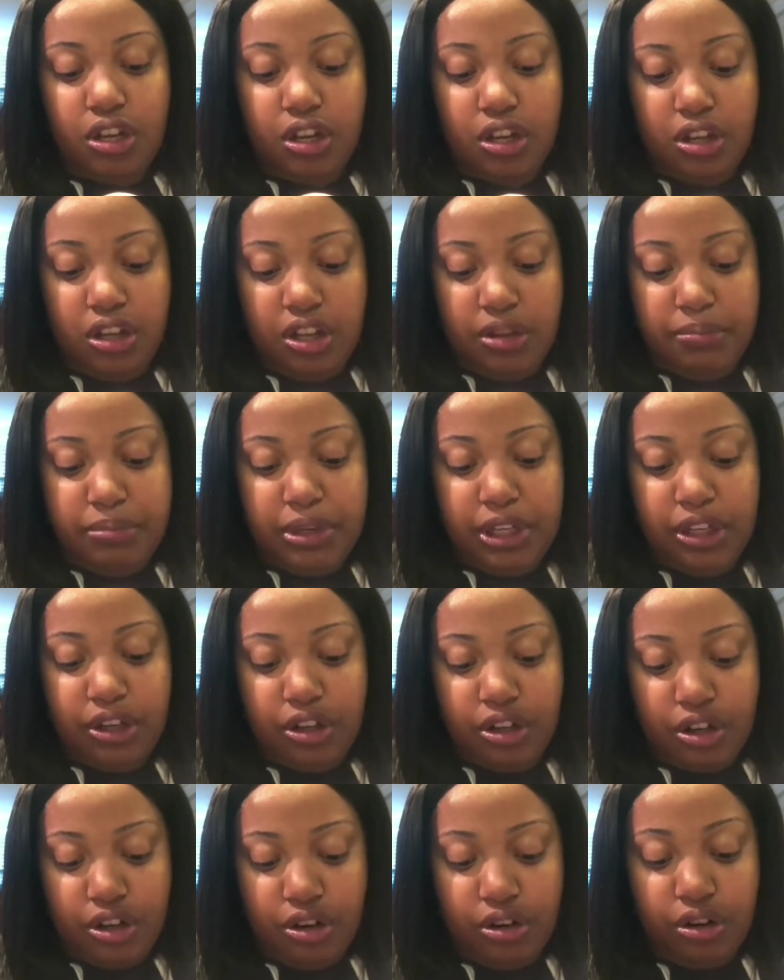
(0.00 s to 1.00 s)
Clumping
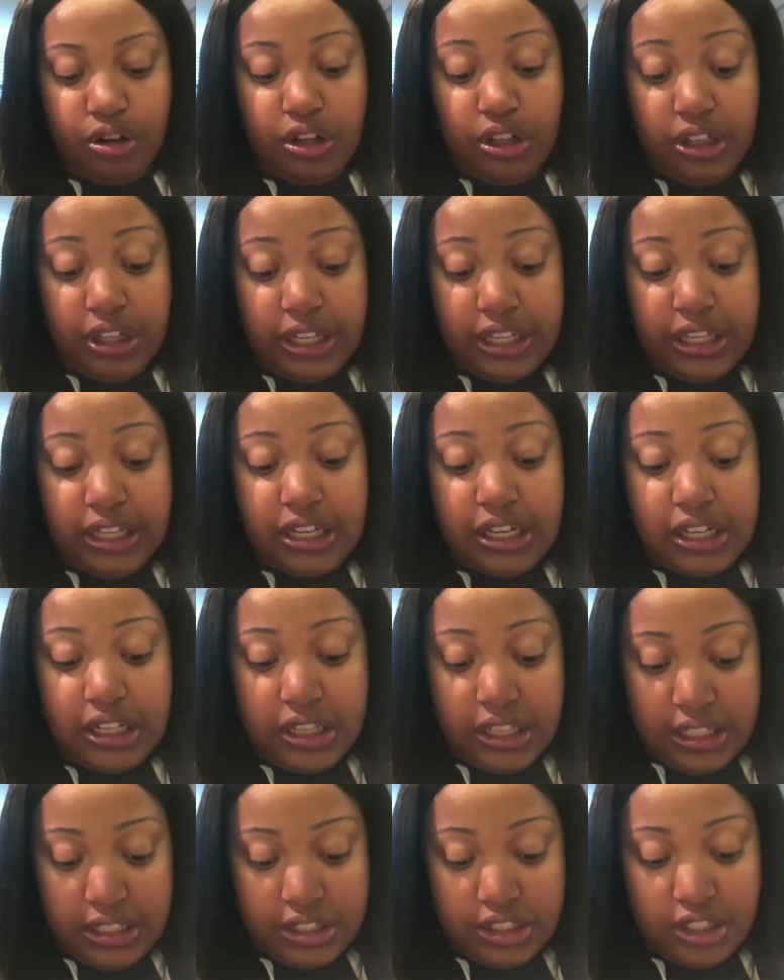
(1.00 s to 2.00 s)
curl clay
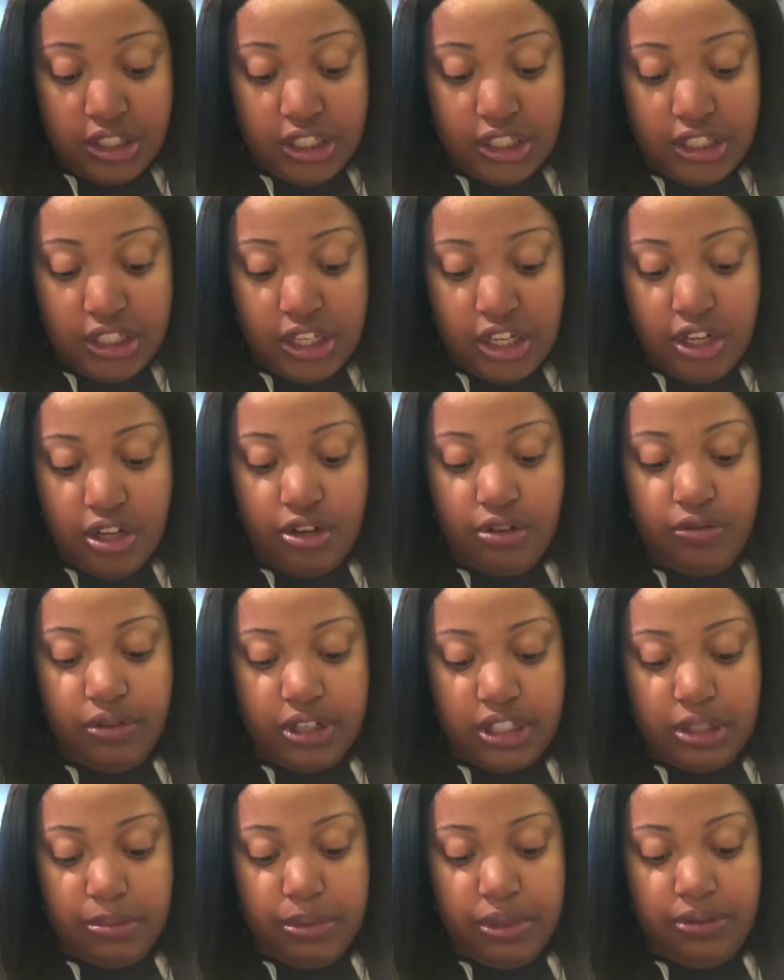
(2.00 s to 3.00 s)
cleanser.
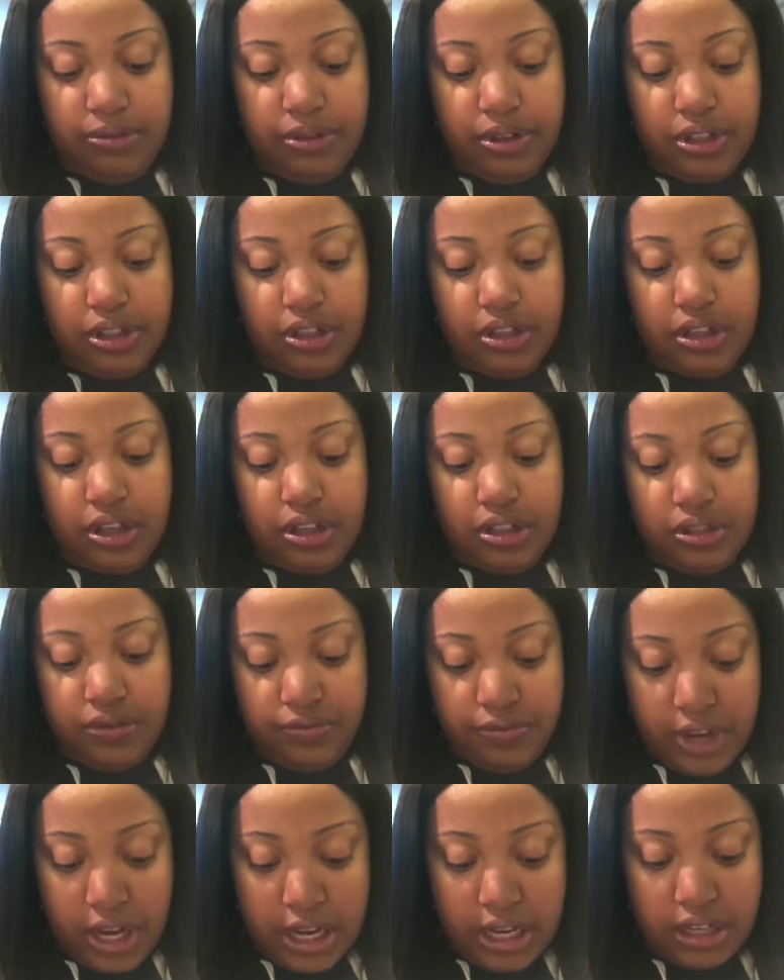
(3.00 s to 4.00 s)
Recipe for
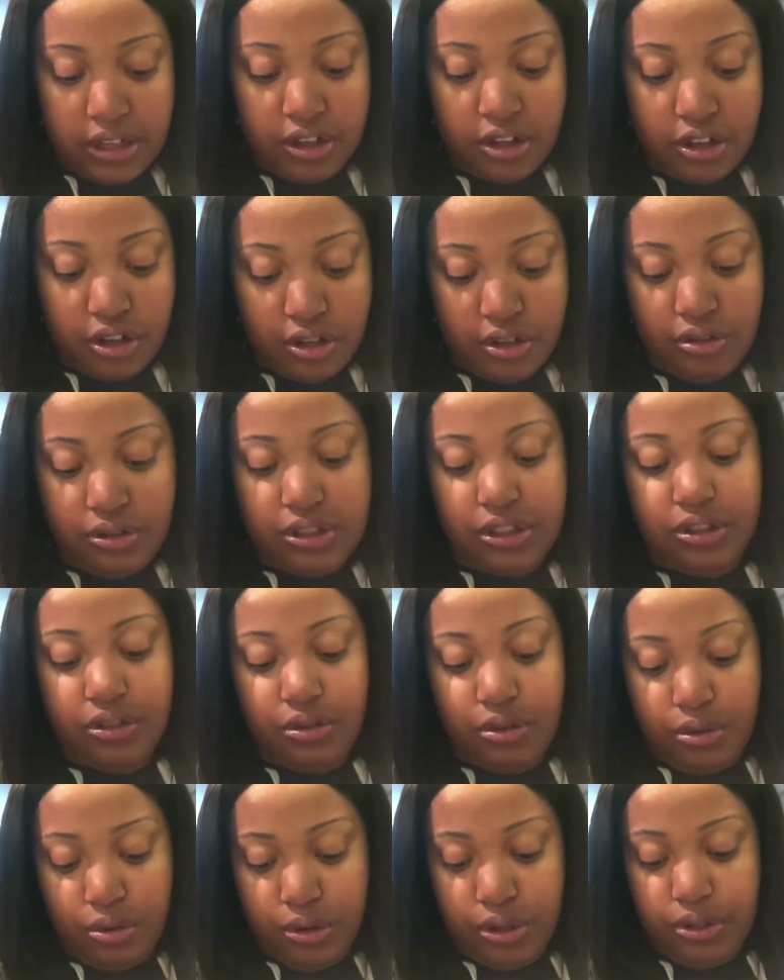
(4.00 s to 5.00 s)
defined curls and
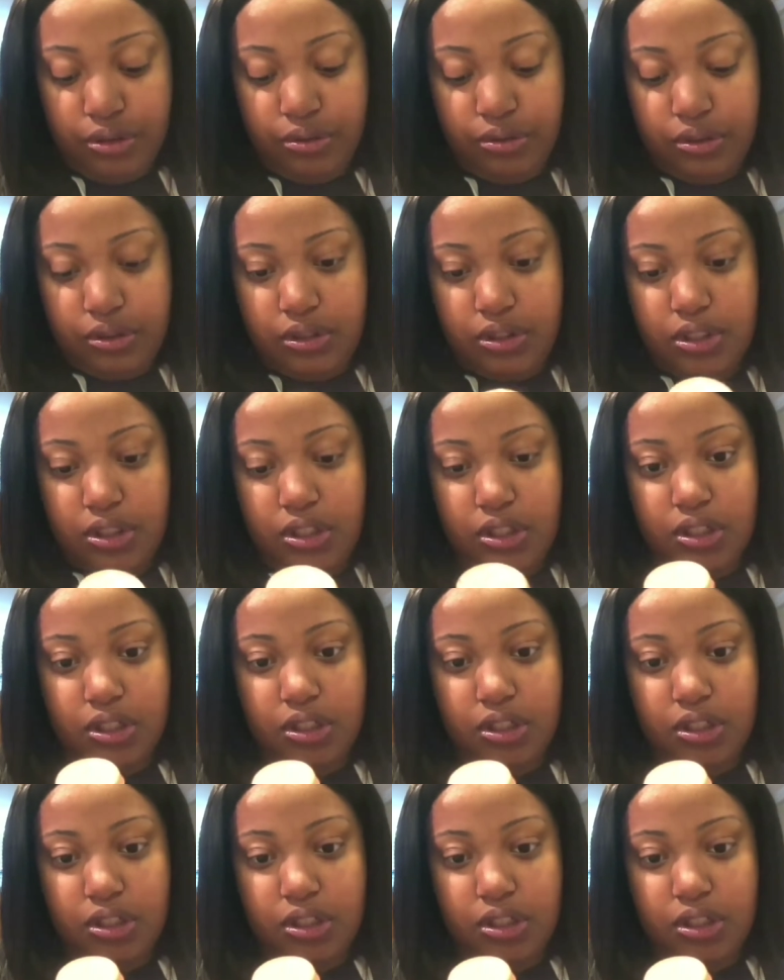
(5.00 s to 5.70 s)
coils.